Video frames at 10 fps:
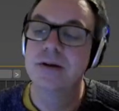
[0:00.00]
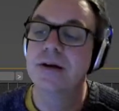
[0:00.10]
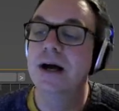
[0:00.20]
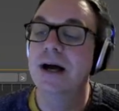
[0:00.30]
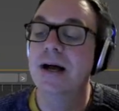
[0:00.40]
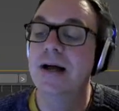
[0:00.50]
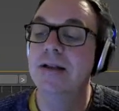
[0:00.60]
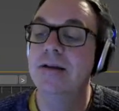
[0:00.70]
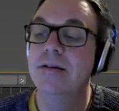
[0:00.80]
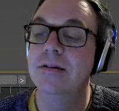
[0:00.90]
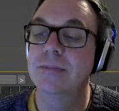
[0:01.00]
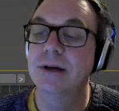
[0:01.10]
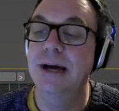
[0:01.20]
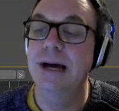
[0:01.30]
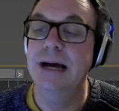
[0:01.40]
And I'm
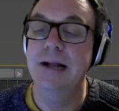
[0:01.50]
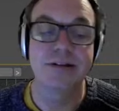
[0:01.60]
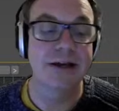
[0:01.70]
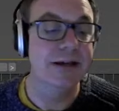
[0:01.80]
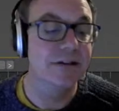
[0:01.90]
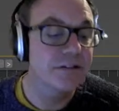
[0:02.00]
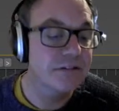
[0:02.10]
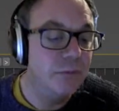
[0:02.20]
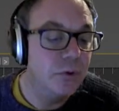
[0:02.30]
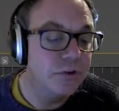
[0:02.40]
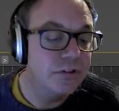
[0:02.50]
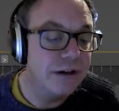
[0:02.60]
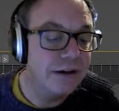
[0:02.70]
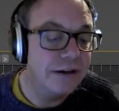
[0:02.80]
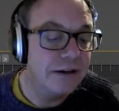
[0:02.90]
going to add a small
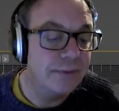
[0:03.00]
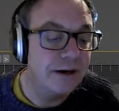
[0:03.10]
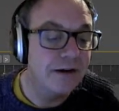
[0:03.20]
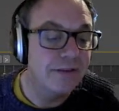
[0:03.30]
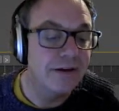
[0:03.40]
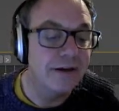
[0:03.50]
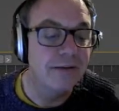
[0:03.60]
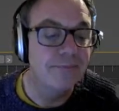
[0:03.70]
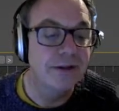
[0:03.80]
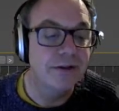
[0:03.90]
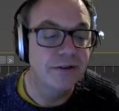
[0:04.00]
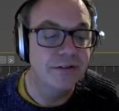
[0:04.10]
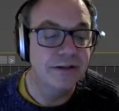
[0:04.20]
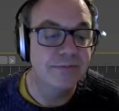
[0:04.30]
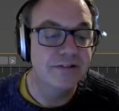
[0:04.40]
circular path here. And you can
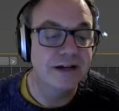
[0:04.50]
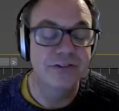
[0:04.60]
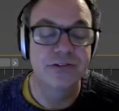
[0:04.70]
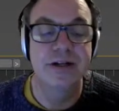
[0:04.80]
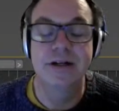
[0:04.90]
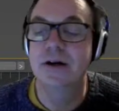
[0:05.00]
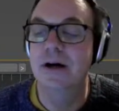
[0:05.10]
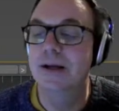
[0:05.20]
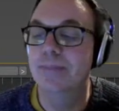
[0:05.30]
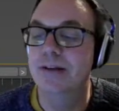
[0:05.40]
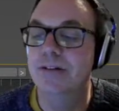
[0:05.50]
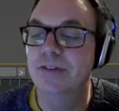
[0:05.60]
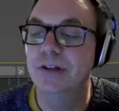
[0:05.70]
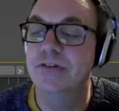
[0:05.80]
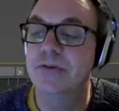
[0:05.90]
see I'm scattering a piece of
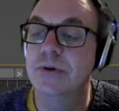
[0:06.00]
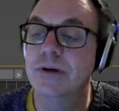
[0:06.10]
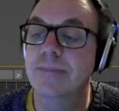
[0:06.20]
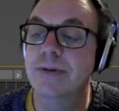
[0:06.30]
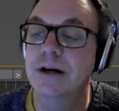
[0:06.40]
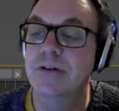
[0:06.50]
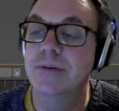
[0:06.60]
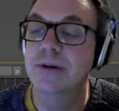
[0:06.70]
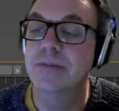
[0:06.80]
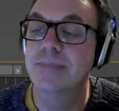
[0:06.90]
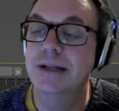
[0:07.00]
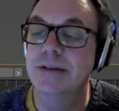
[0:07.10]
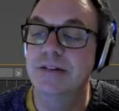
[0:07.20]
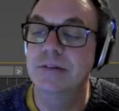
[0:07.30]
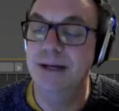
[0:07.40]
tinsel along that path. I'm going to make the
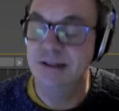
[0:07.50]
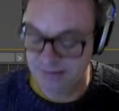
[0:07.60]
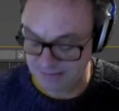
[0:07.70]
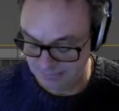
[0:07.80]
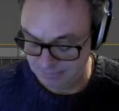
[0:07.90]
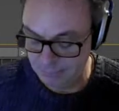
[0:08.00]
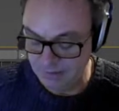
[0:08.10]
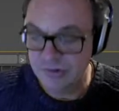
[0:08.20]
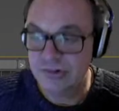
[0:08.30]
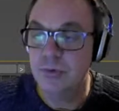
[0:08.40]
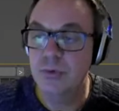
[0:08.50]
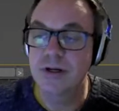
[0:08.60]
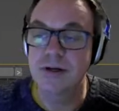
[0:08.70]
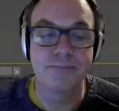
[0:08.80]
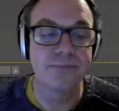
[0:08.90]
spacing much
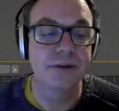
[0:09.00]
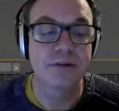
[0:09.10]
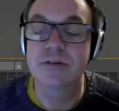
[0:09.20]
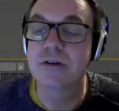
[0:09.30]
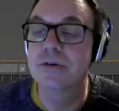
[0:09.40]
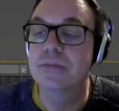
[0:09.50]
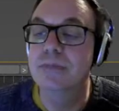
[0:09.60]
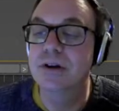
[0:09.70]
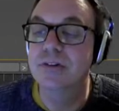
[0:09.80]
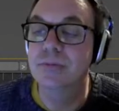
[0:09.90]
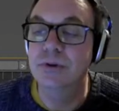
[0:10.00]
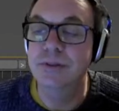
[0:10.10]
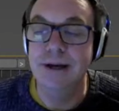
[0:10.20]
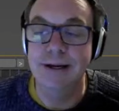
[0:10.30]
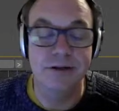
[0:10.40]
smaller. So much smaller than
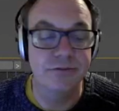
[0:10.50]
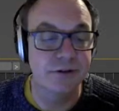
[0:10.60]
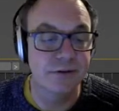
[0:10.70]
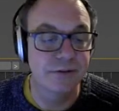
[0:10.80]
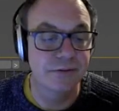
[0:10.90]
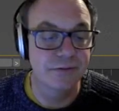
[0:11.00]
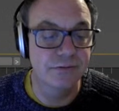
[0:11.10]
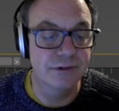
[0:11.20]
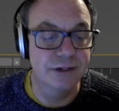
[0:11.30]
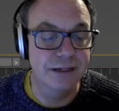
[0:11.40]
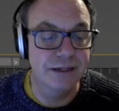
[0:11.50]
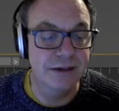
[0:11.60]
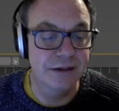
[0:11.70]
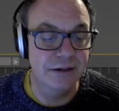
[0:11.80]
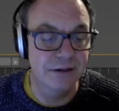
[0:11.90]
that even. Really
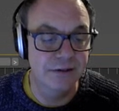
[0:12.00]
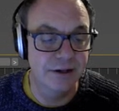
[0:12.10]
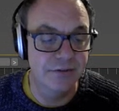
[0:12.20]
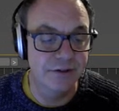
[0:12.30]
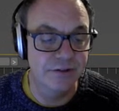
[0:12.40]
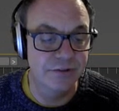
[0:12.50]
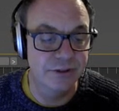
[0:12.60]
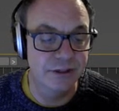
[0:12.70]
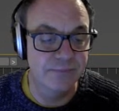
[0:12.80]
ton of tinsel in there.